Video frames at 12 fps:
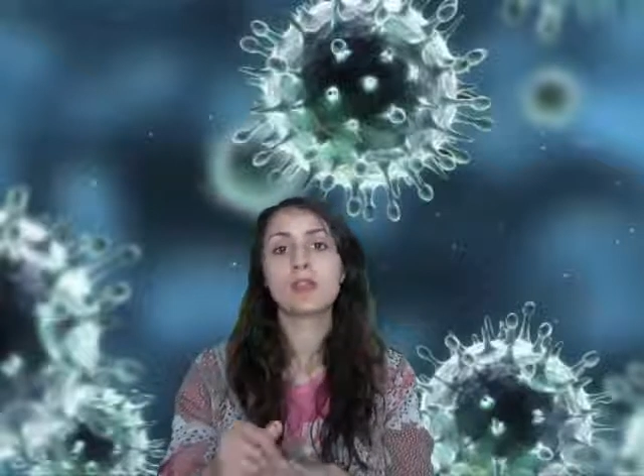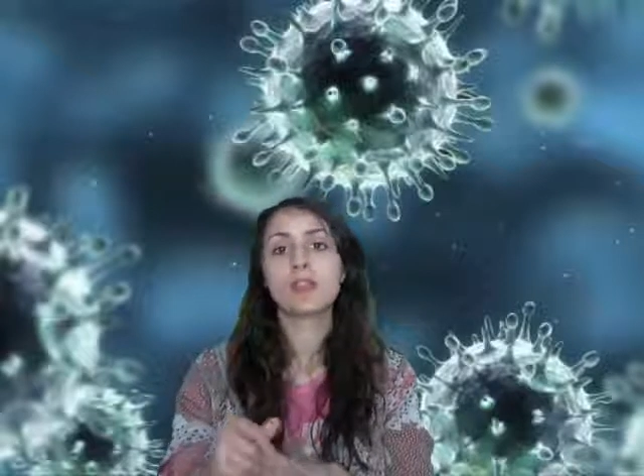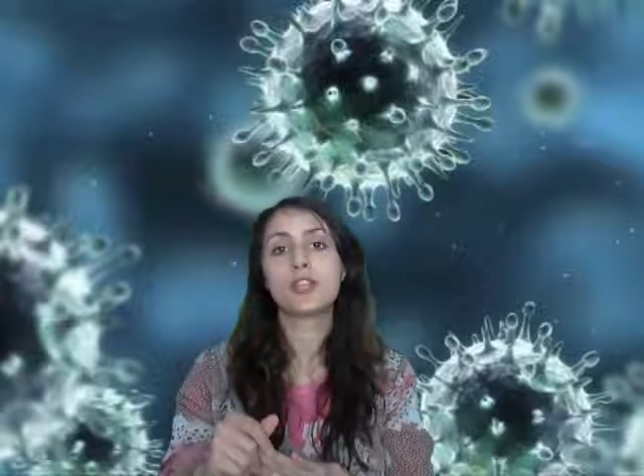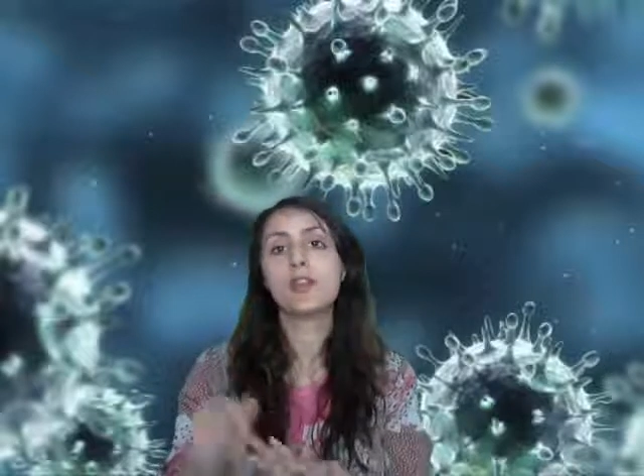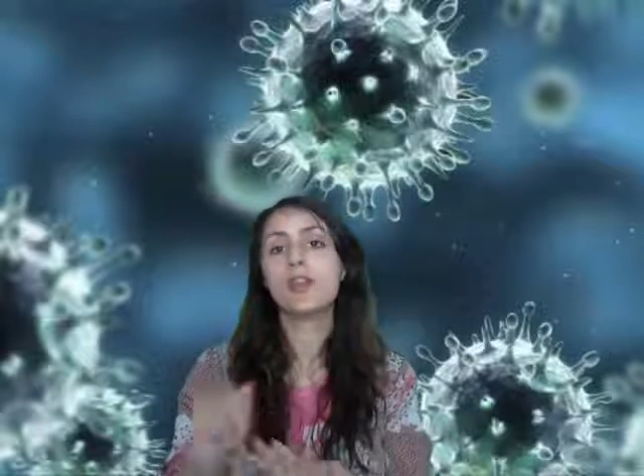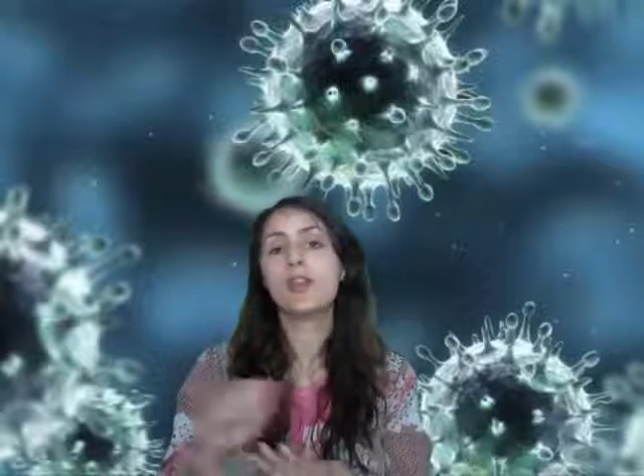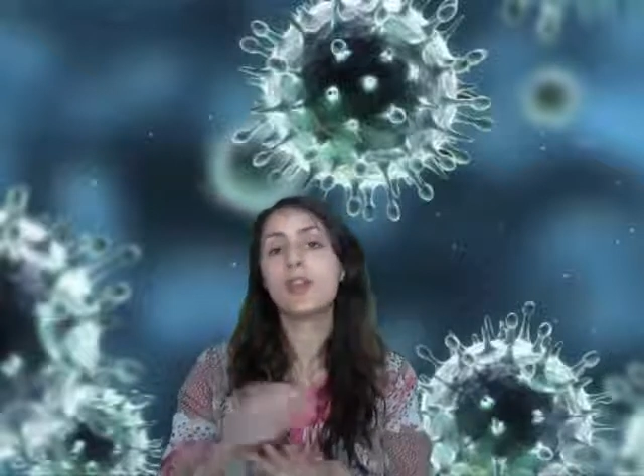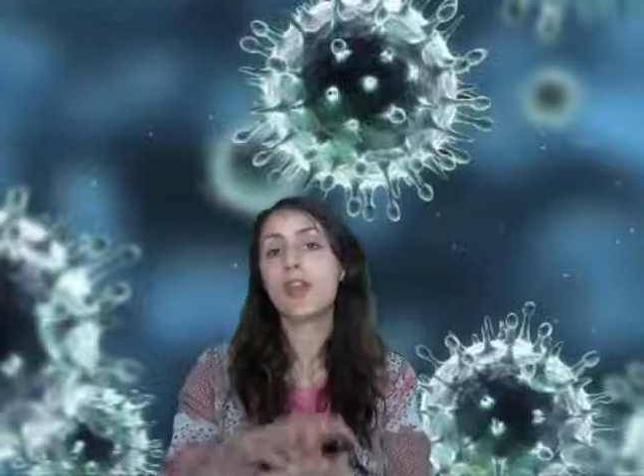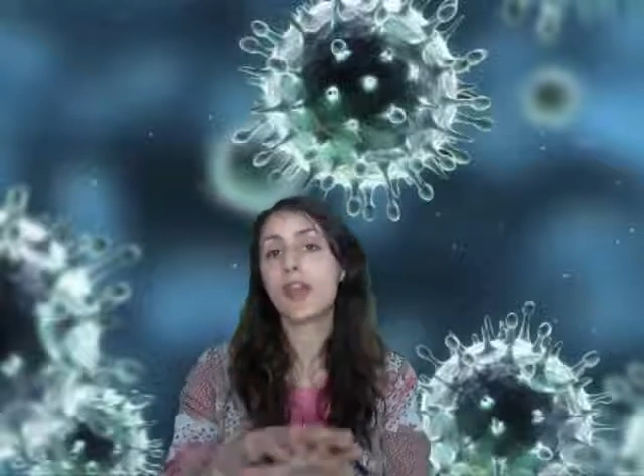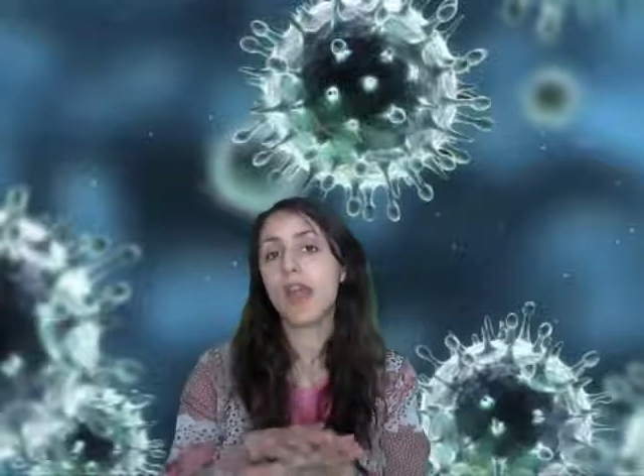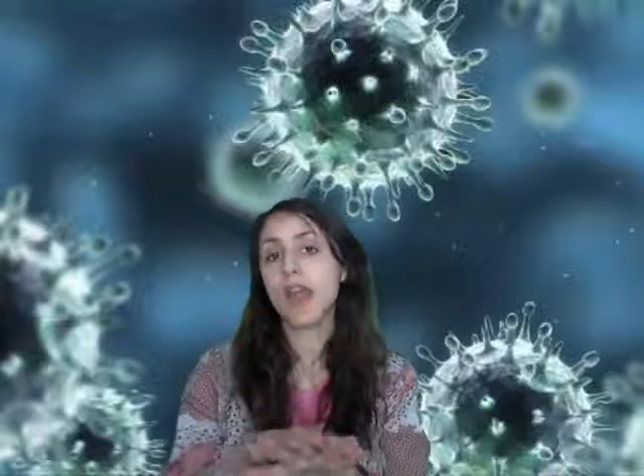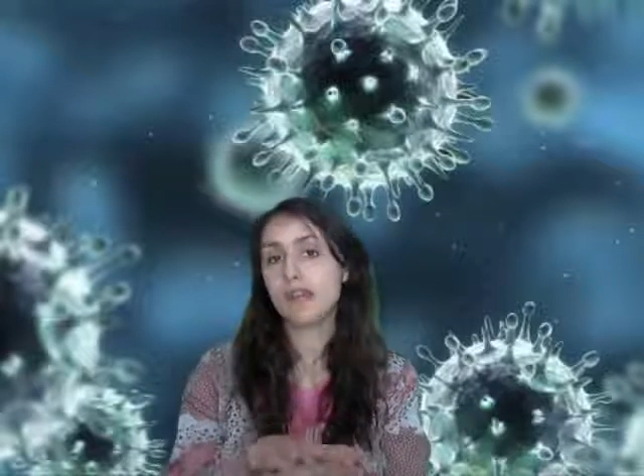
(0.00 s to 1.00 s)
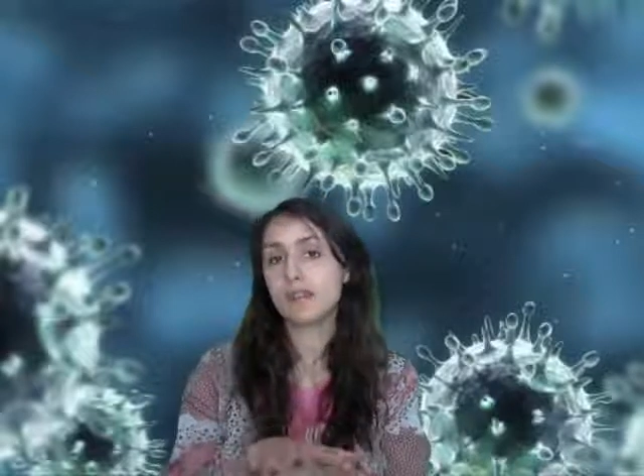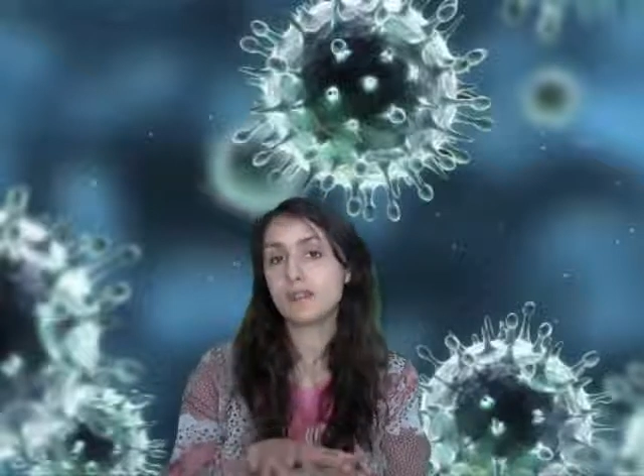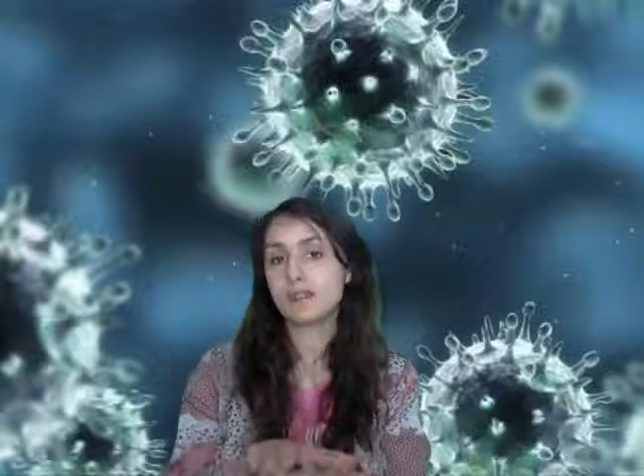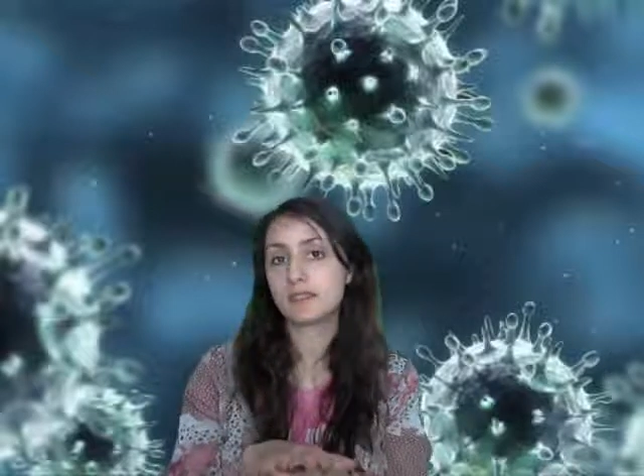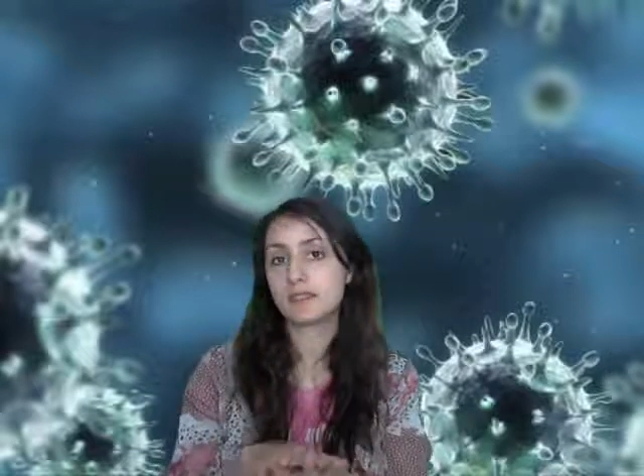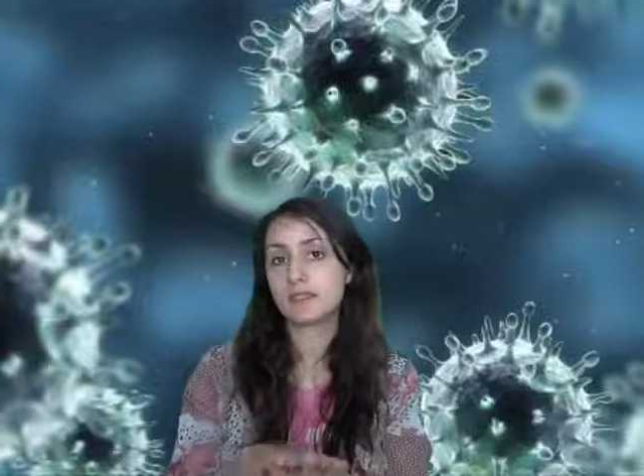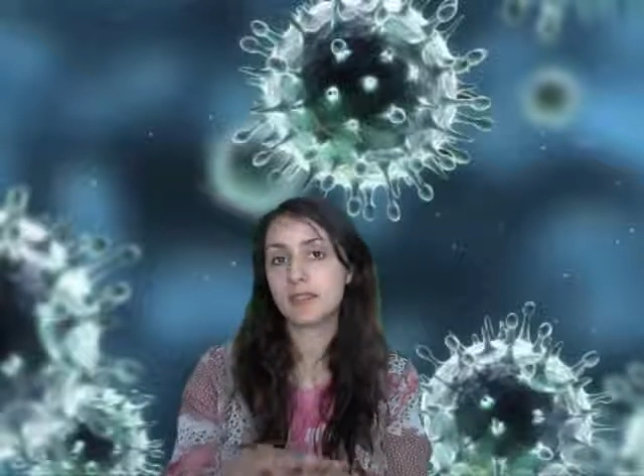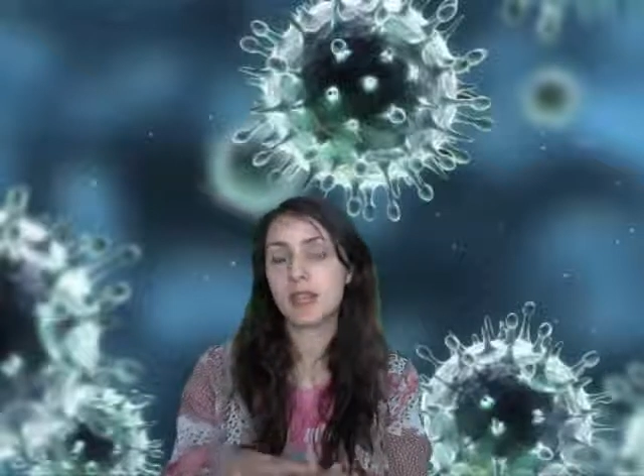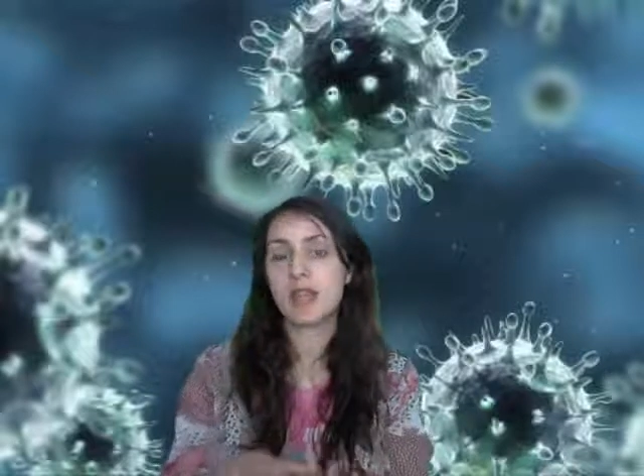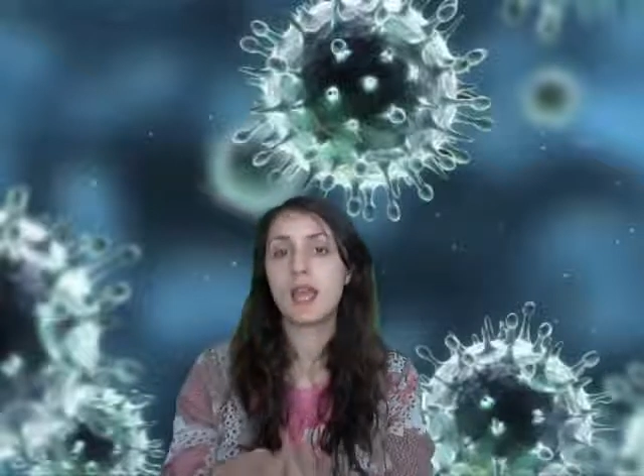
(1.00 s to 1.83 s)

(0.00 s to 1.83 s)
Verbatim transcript: cure your hands